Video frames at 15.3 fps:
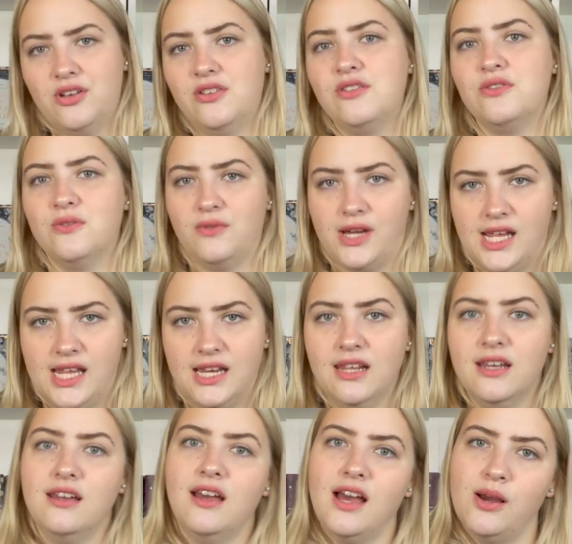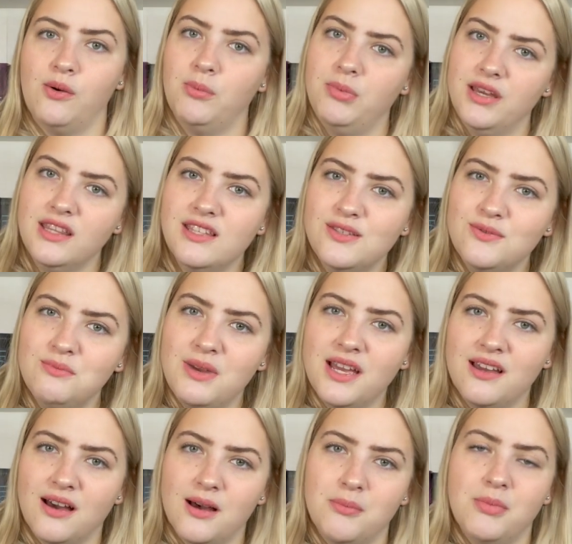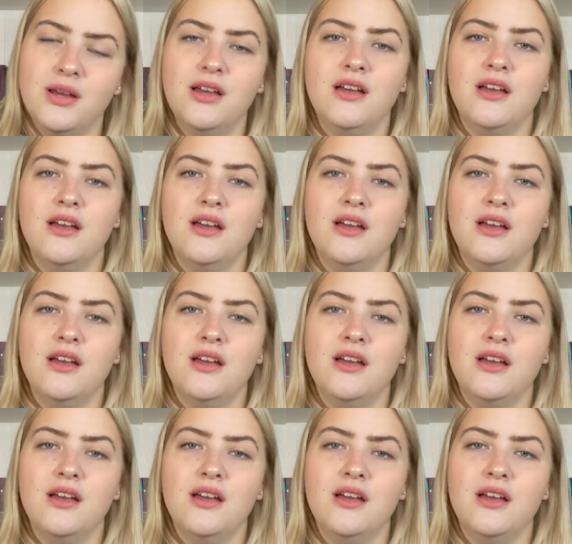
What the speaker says: to read, I will pick this one back up.